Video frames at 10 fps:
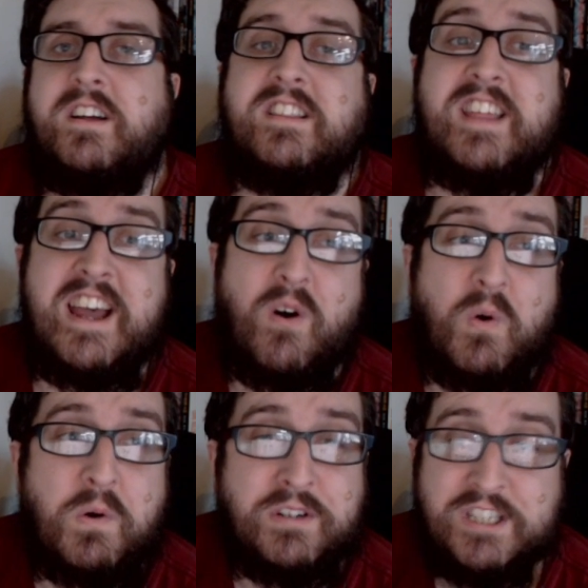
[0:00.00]
they're
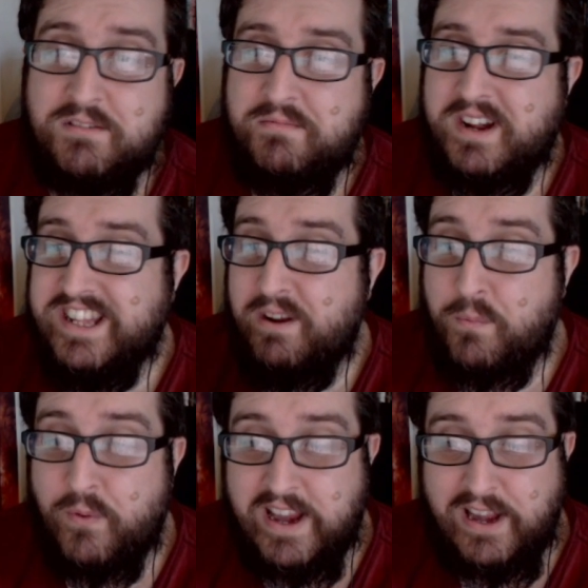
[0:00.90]
awesome and they're
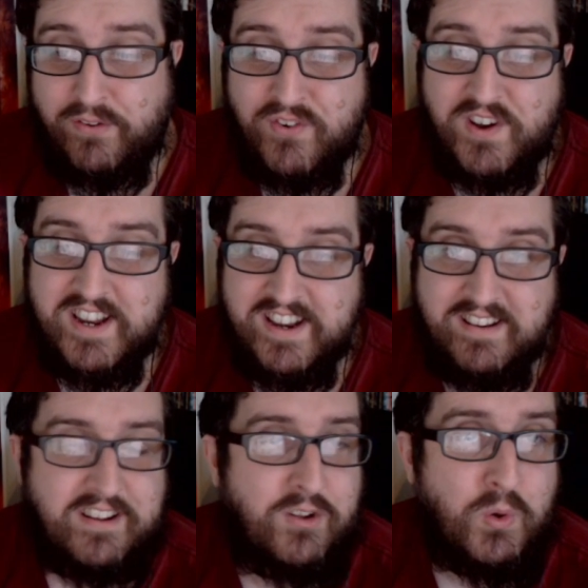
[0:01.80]
really fun
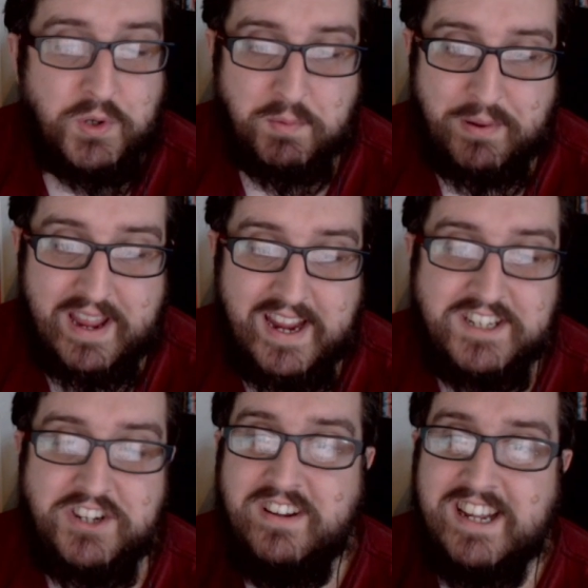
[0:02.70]
and cool to
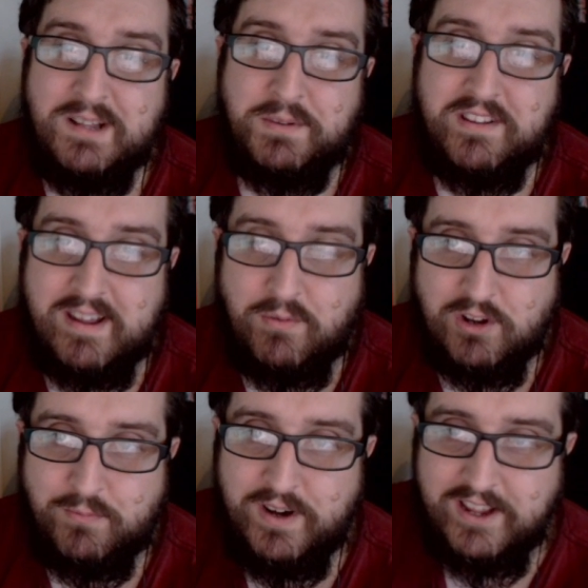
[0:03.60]
paint. You can get them on the
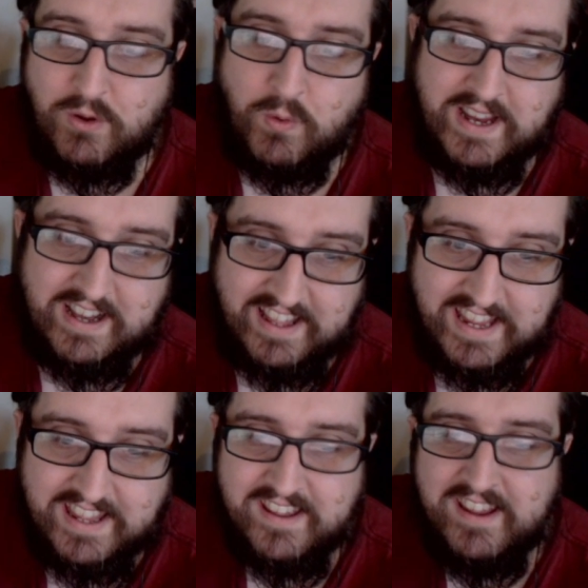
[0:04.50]
tabletop really
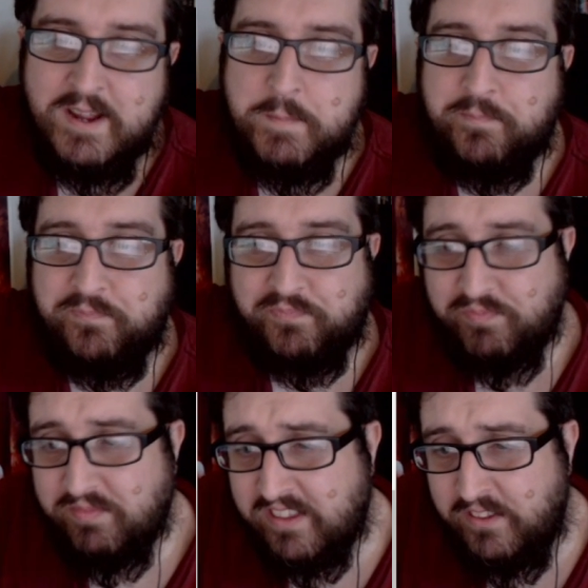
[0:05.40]
quickly.
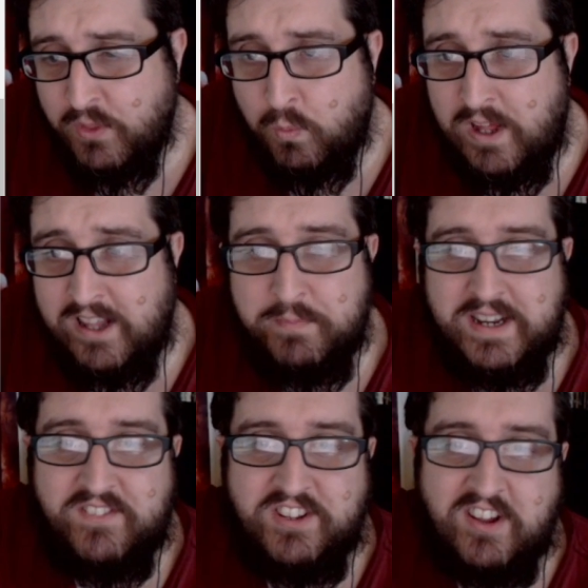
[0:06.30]
The Wild Men
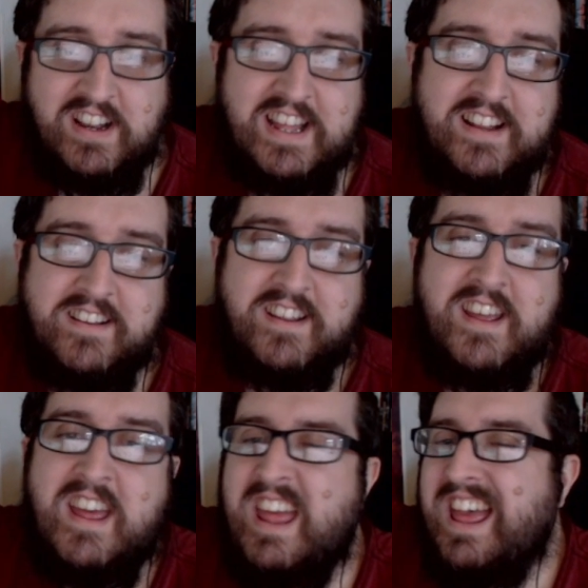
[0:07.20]
of Dunland,
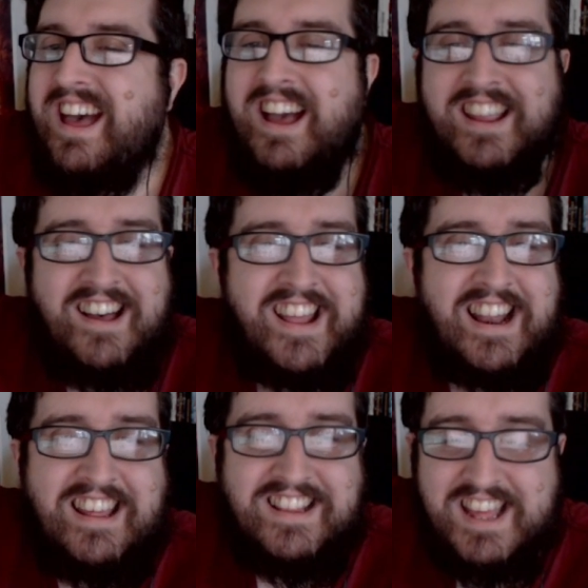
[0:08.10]
I kind of
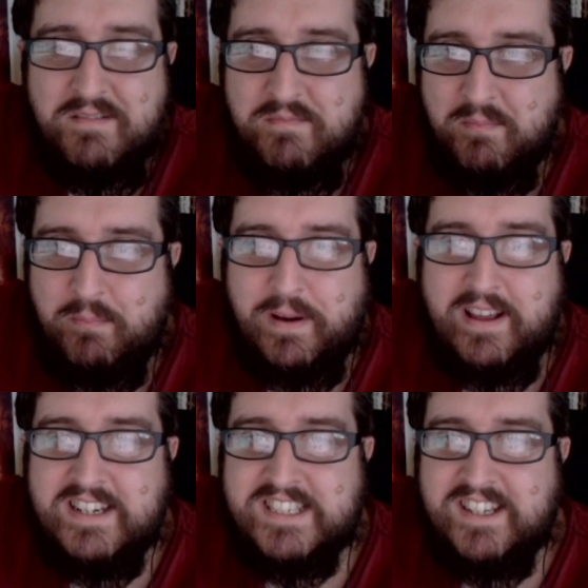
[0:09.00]
like them, but
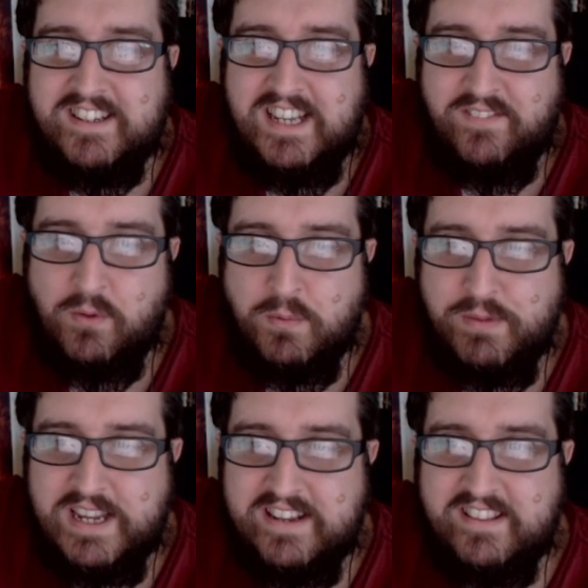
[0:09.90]
I start to love it when
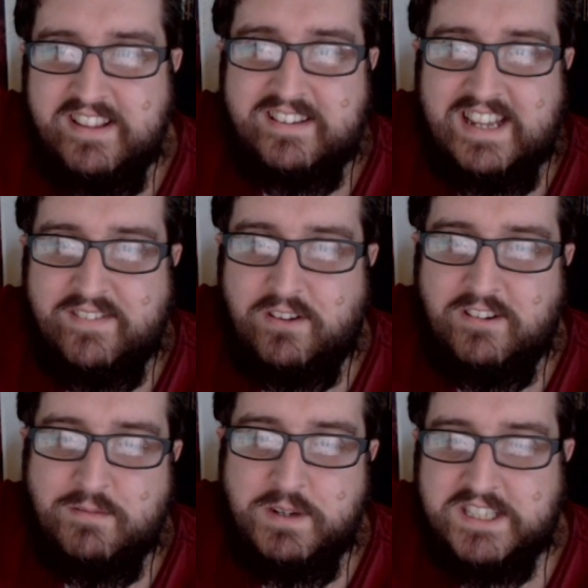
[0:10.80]
we get to this level
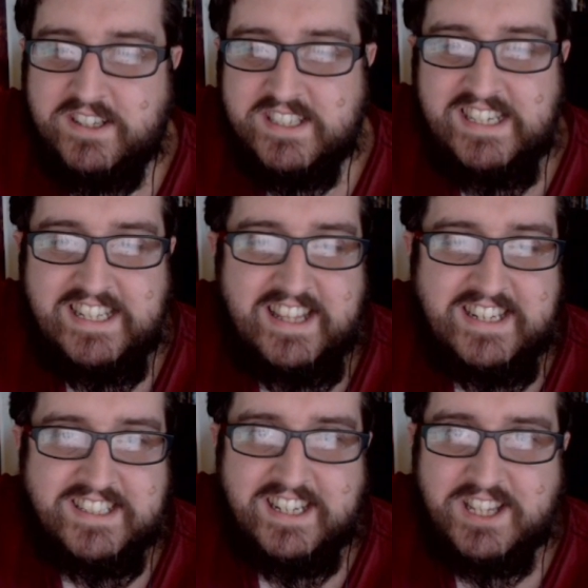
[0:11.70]
and we start seeing
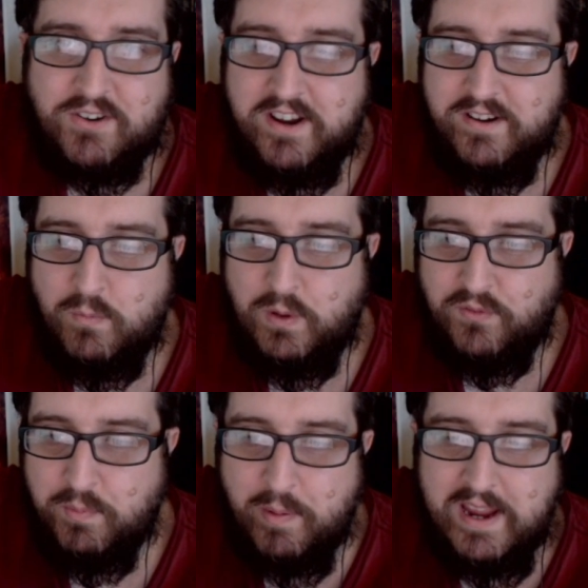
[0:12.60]
things like Thryden
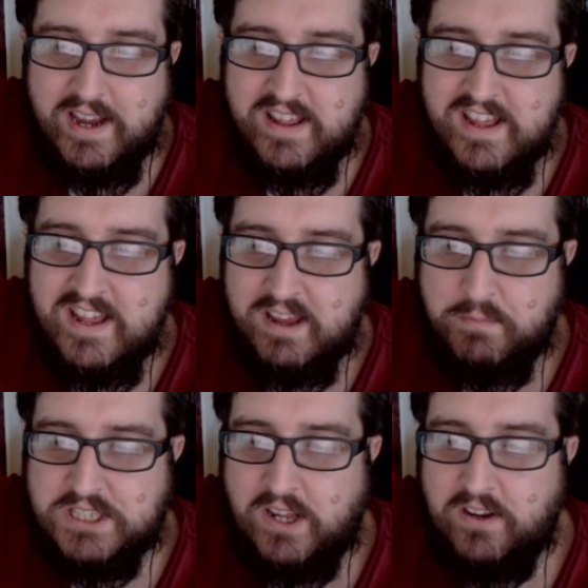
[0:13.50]
Wolfsbane, and
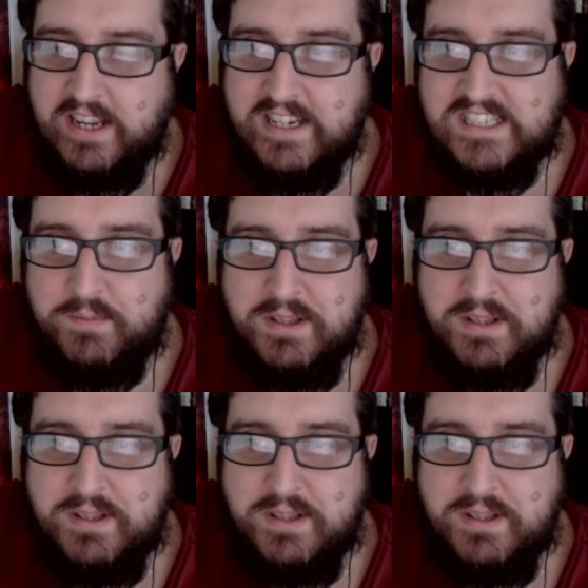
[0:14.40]
we start looking at some of the